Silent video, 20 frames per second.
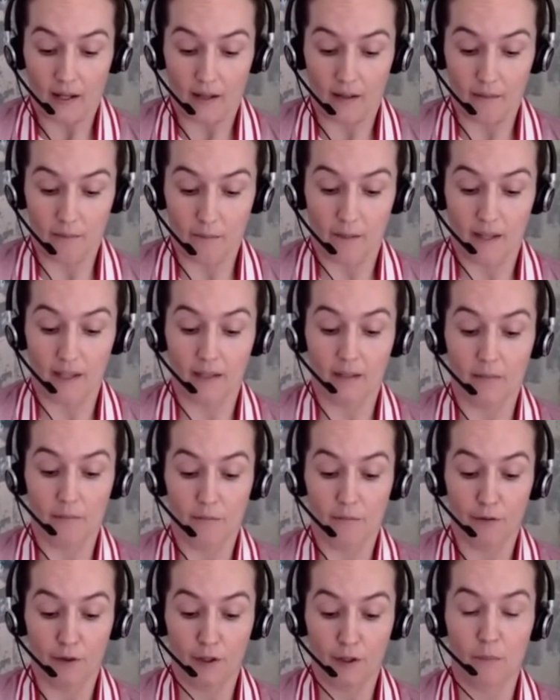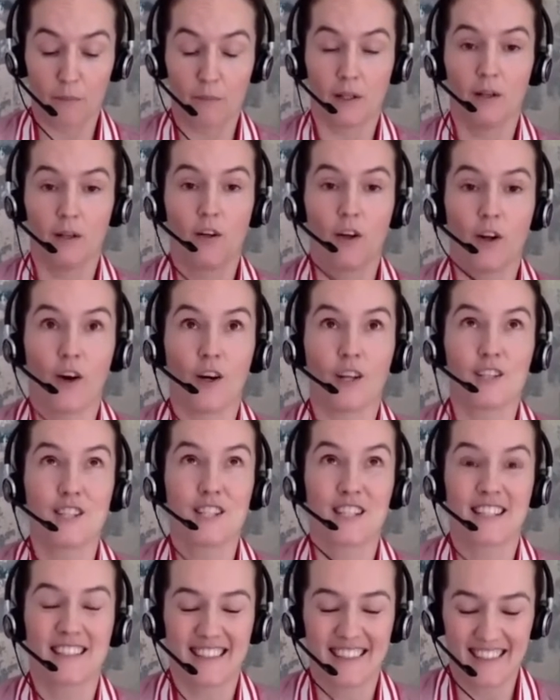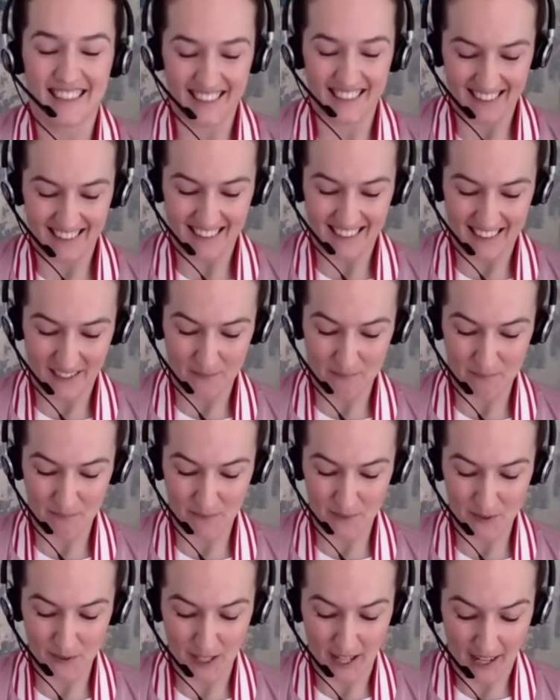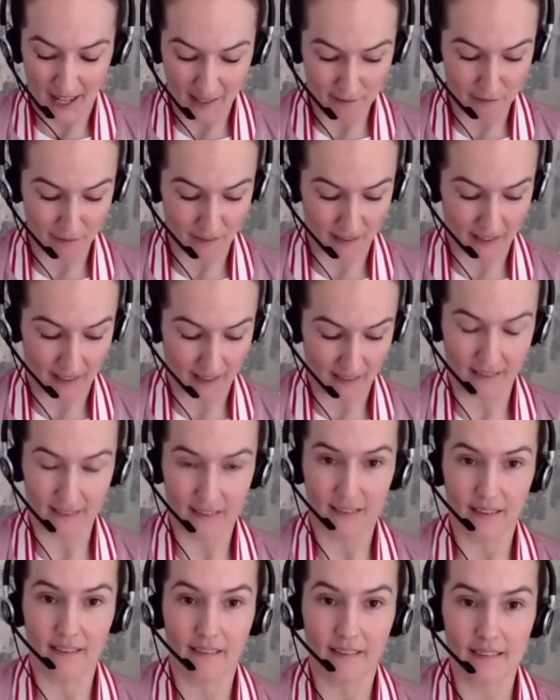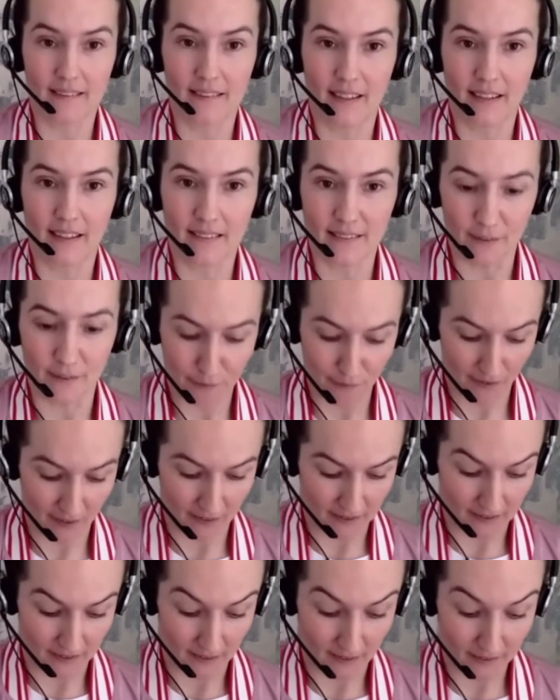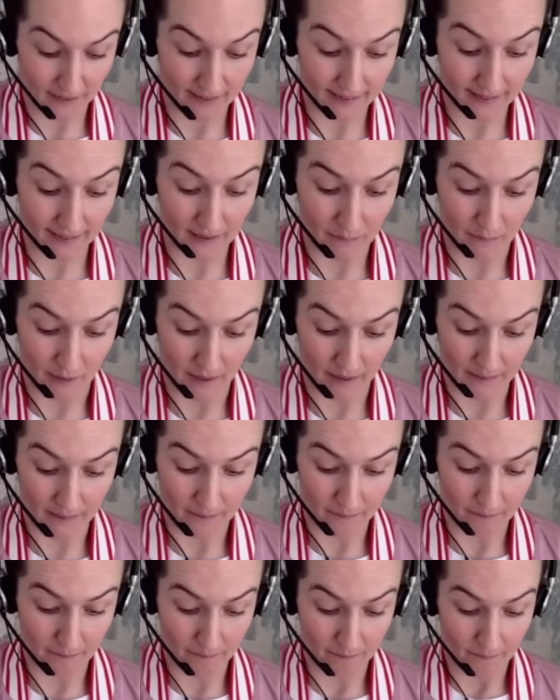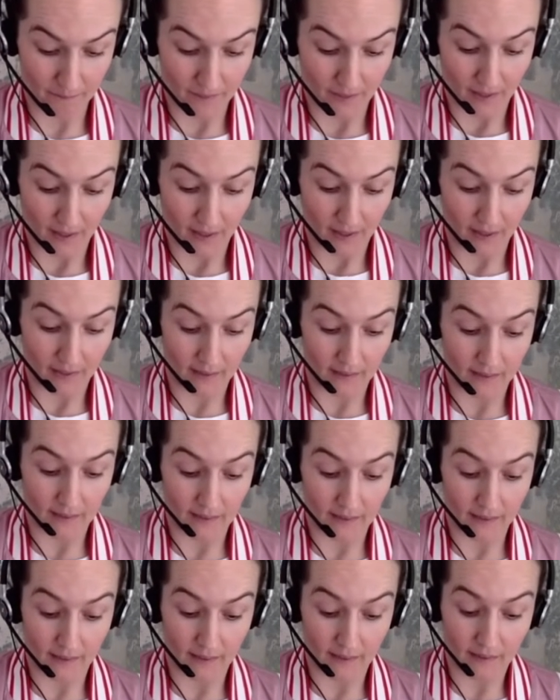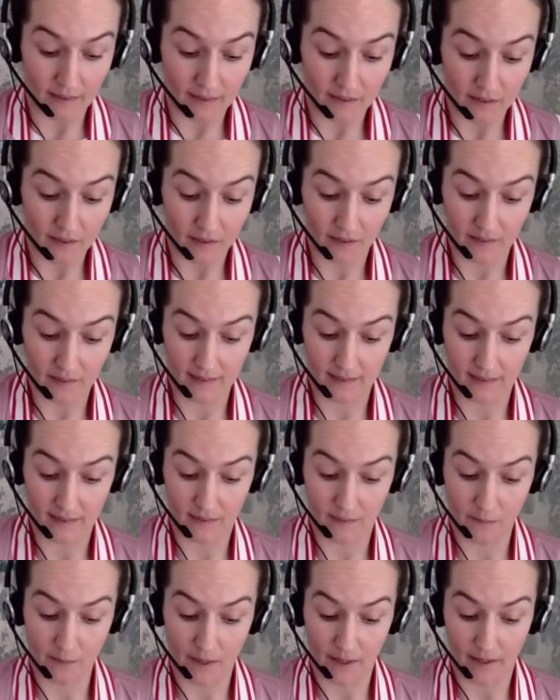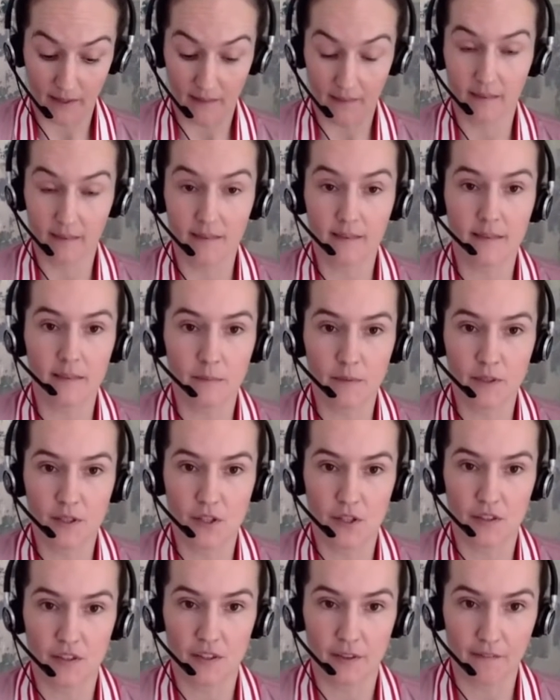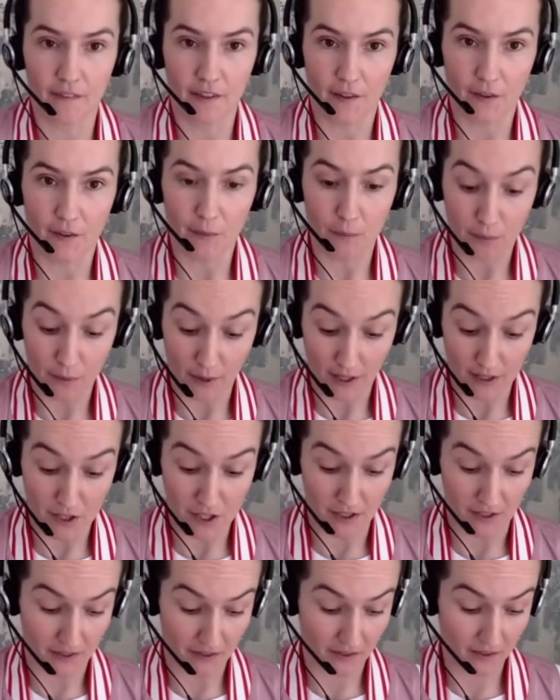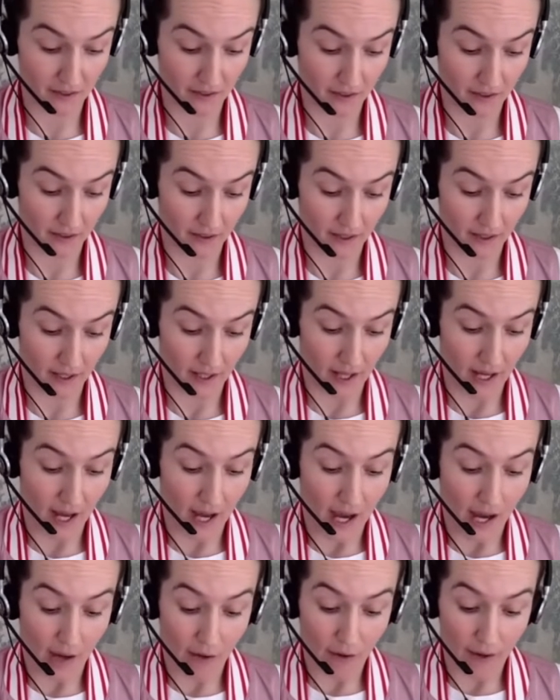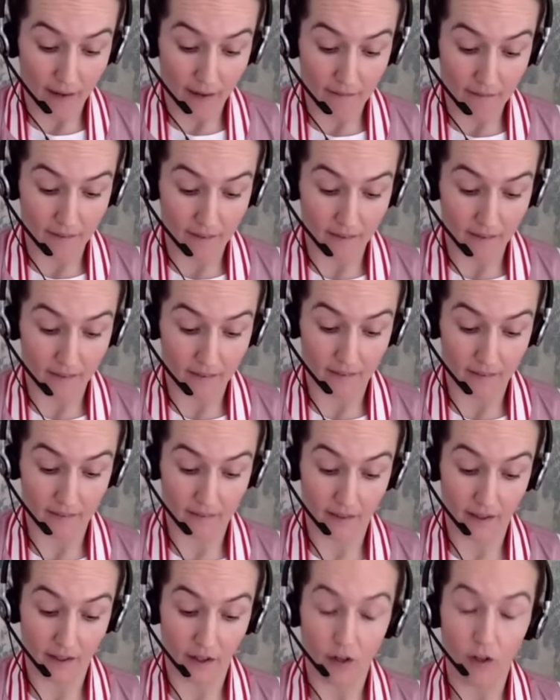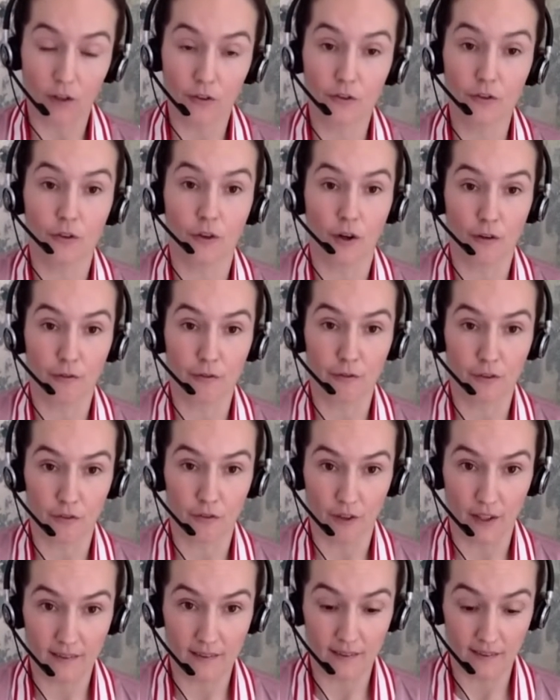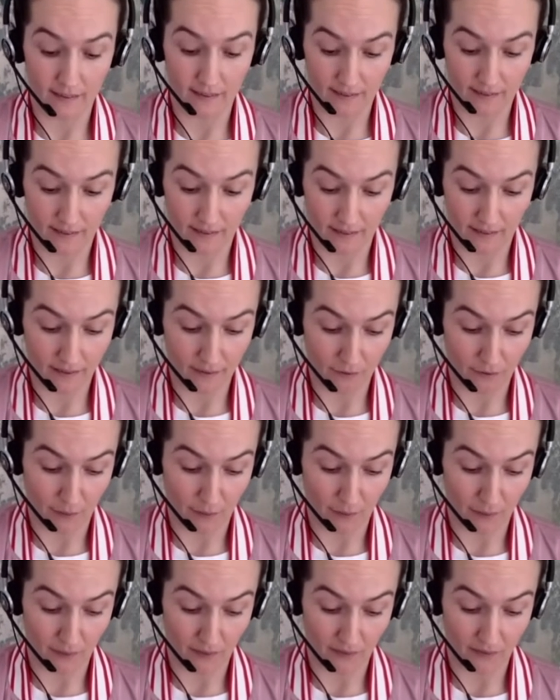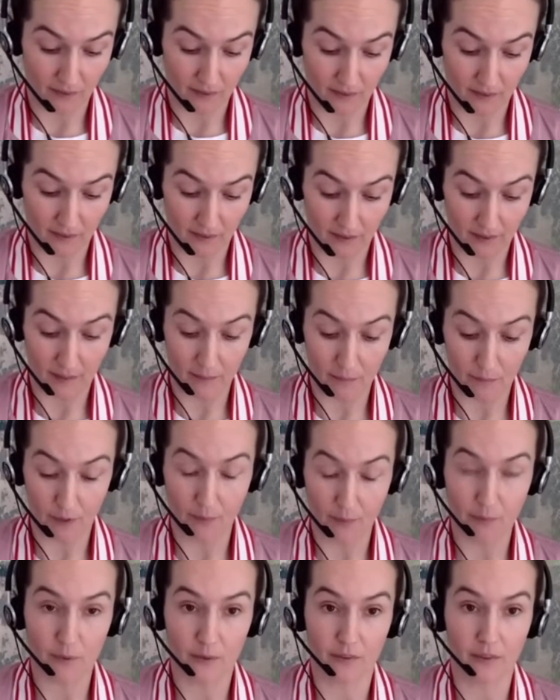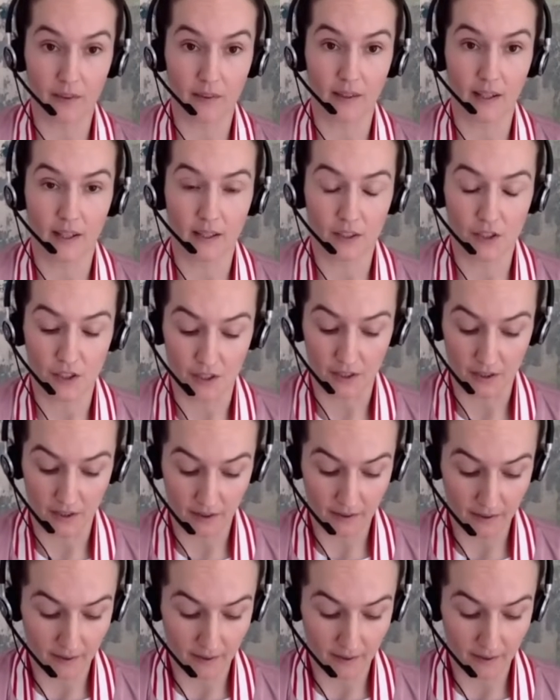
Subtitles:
make him phenomenologically come to life again in the sense of the cinema. And in this way, these images are very precious. However, they're also often racist in their representation.